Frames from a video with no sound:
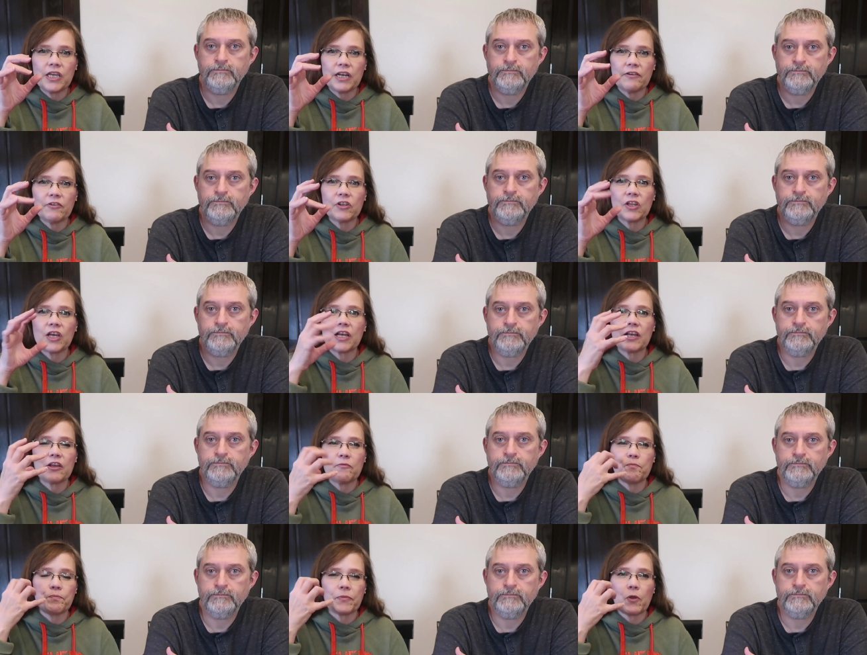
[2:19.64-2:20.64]
Speaker 1: and everything.
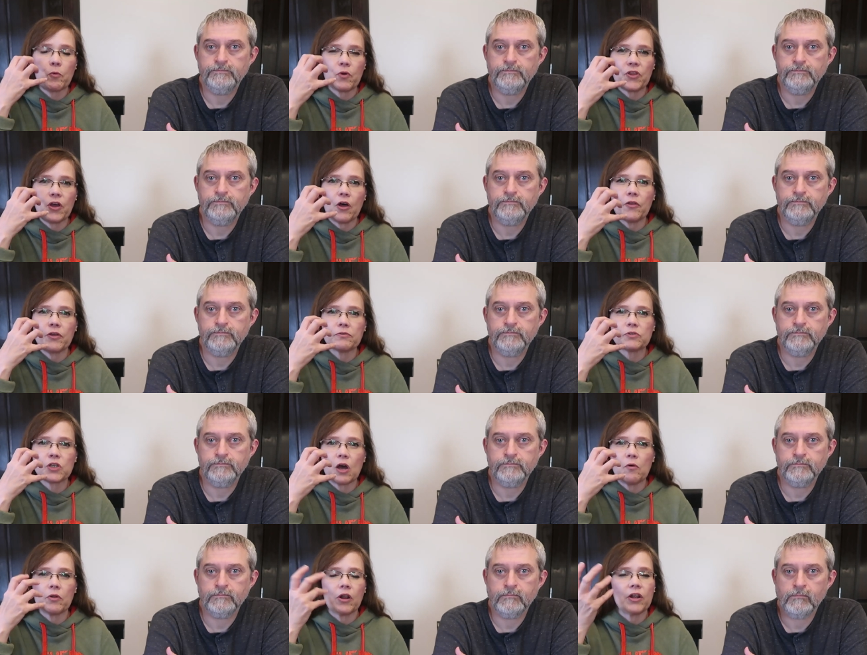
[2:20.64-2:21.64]
It, with all those
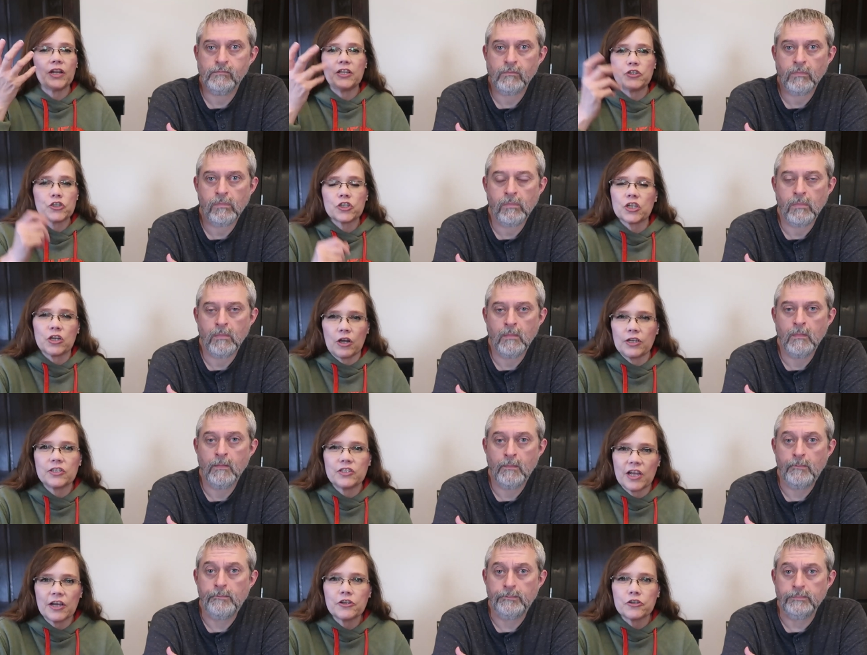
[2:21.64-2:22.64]
going on, it's just a
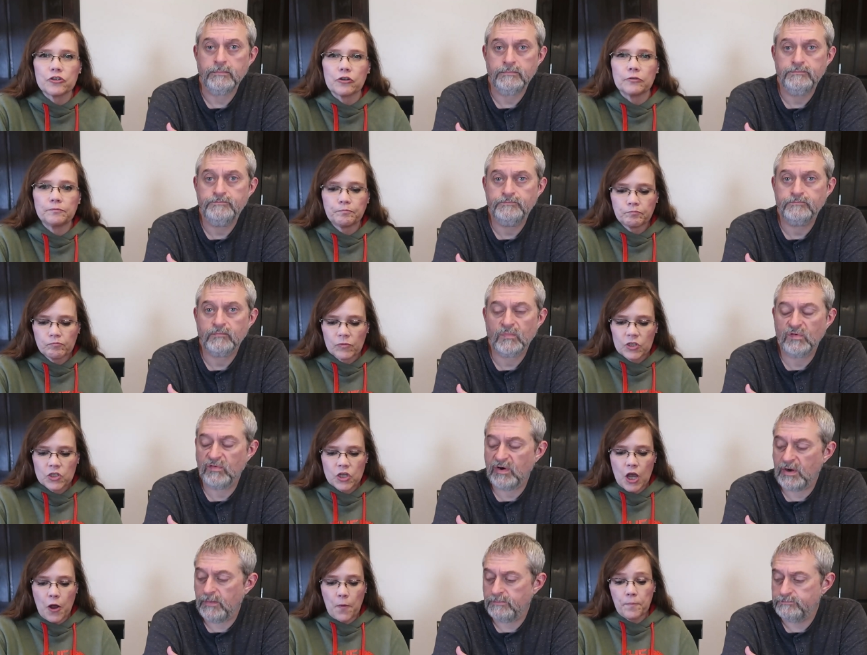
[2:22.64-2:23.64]
nice texture. Mm.
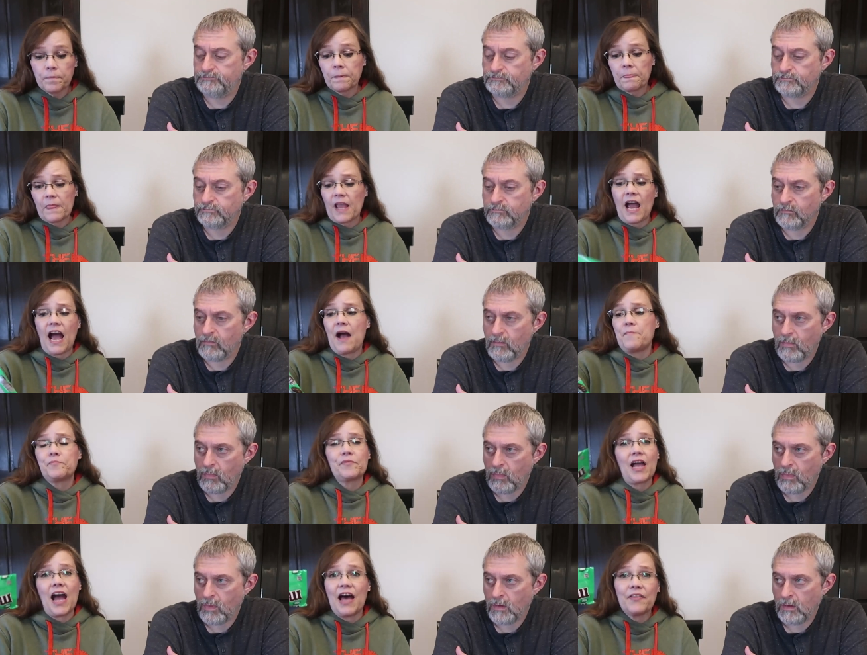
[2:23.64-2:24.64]
so.
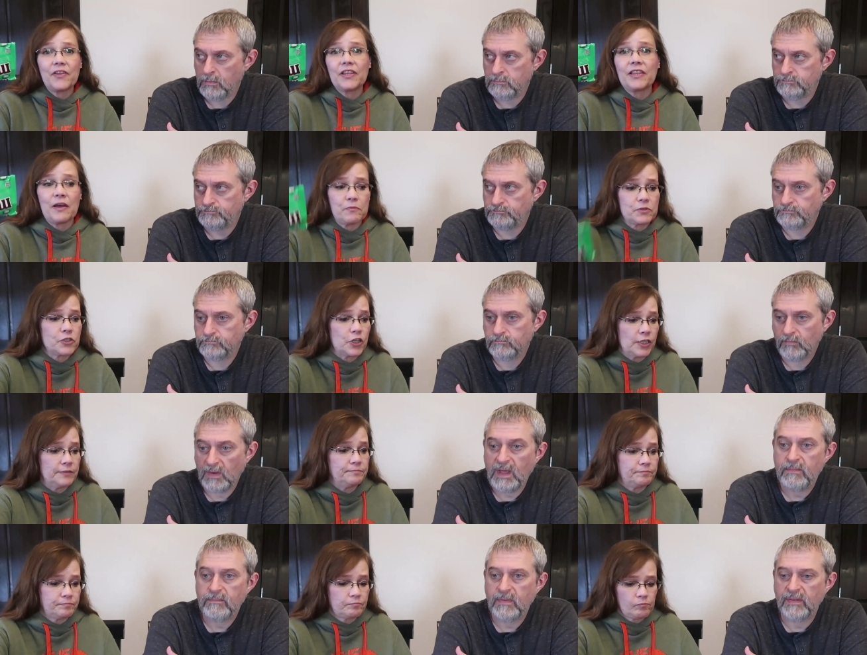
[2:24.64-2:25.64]
I think that was good.
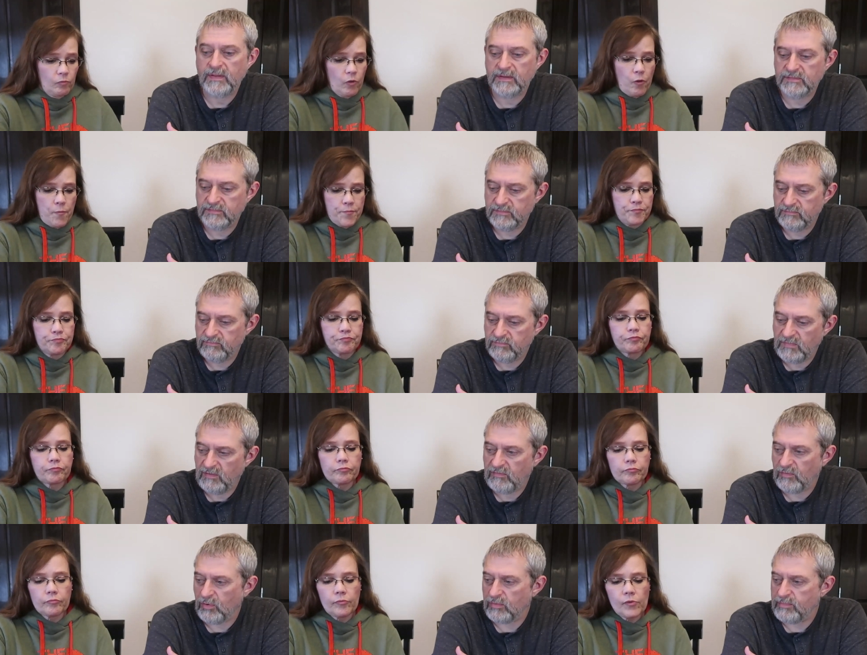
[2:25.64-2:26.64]
Yeah,
Speaker 2: I think it's
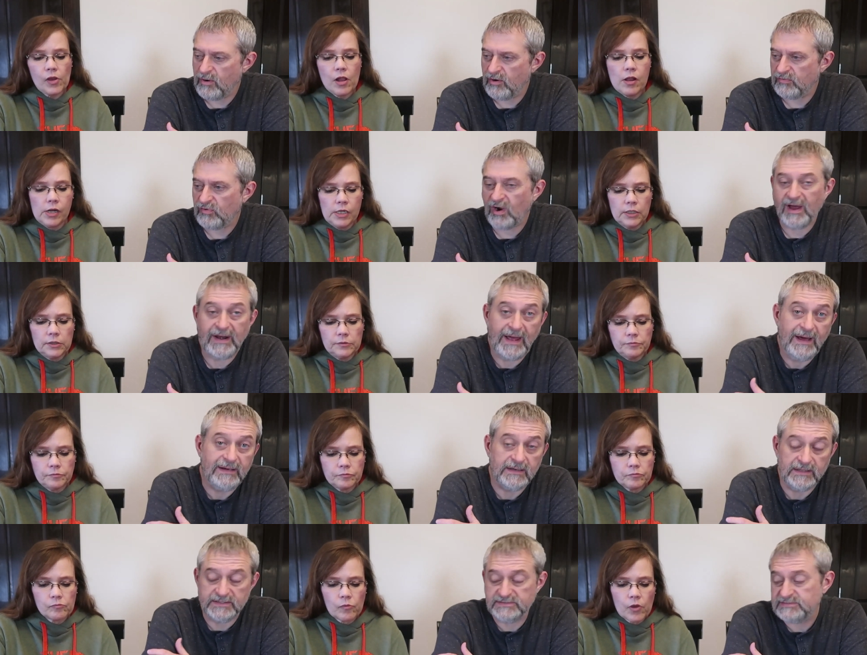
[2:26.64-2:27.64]
definitely worth trying out
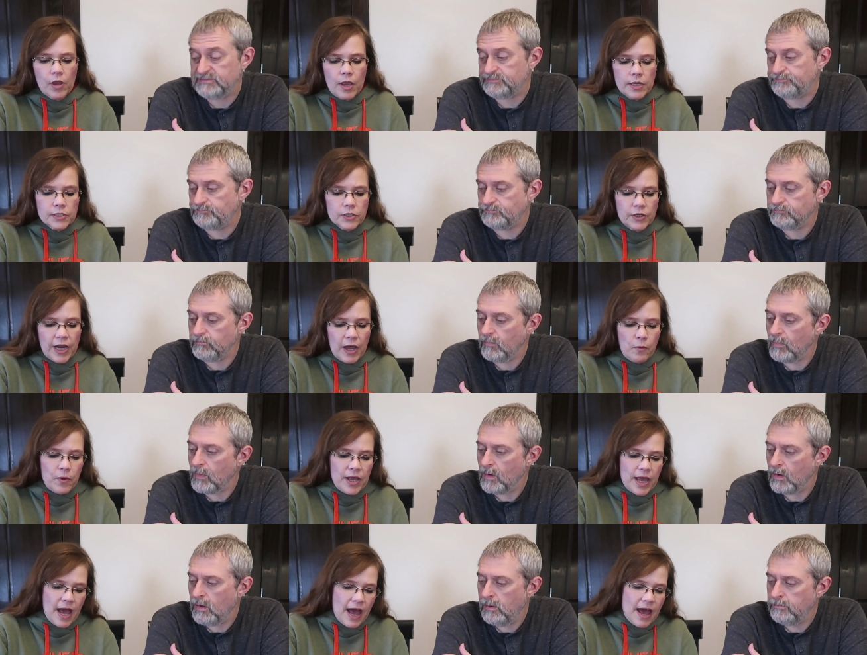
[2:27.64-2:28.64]
at least.
Speaker 1: So now
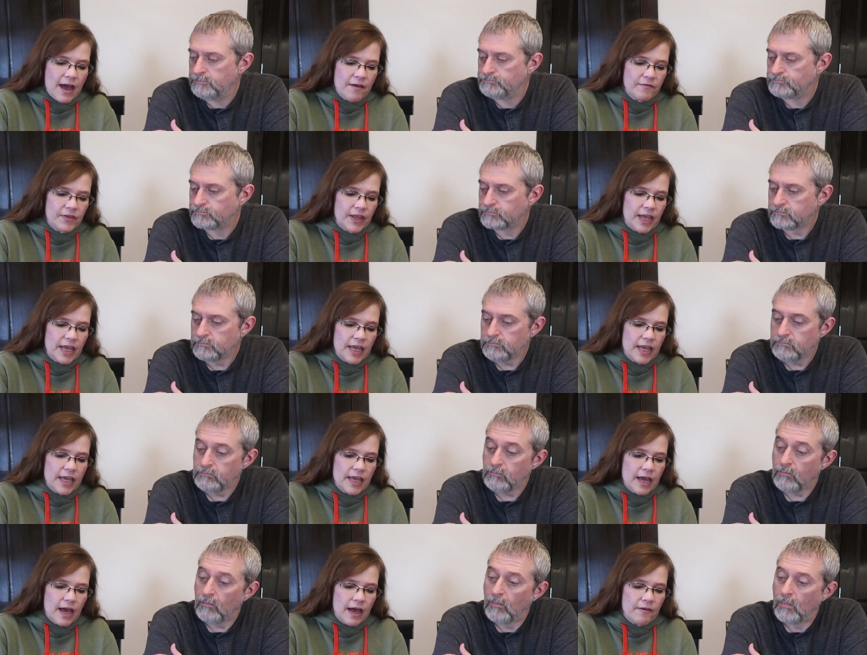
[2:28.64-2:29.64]
we have
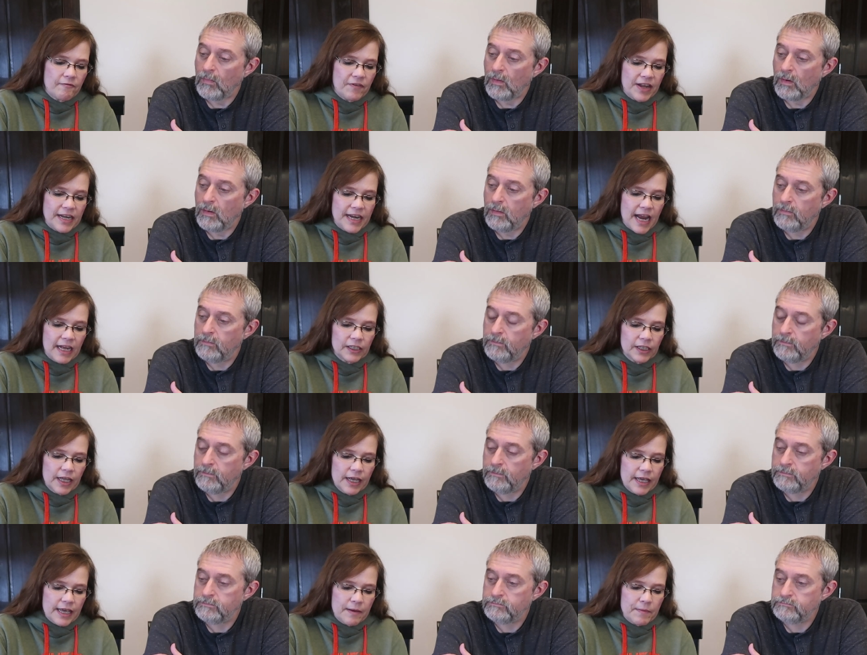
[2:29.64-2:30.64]
the uh,
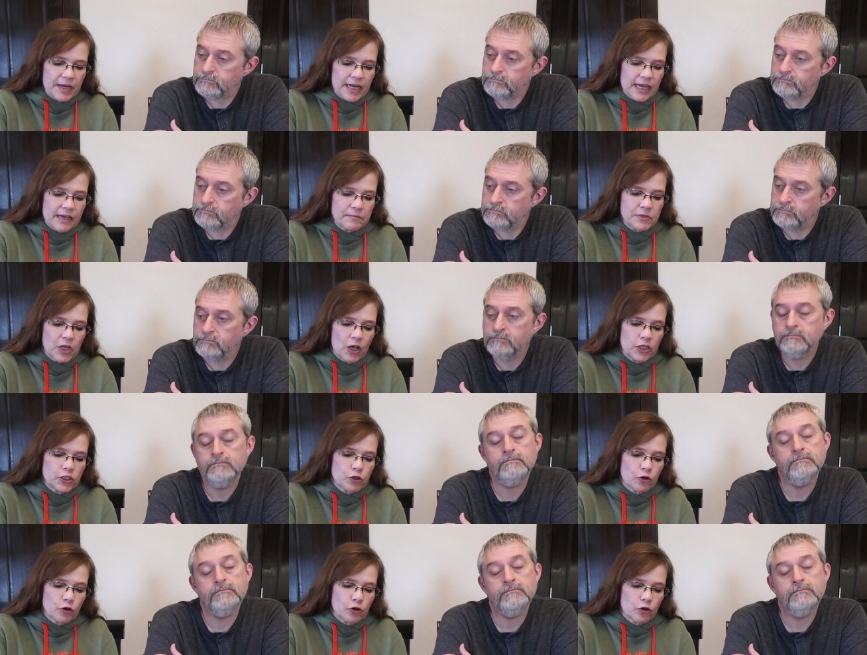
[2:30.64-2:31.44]
vanilla M&M's ice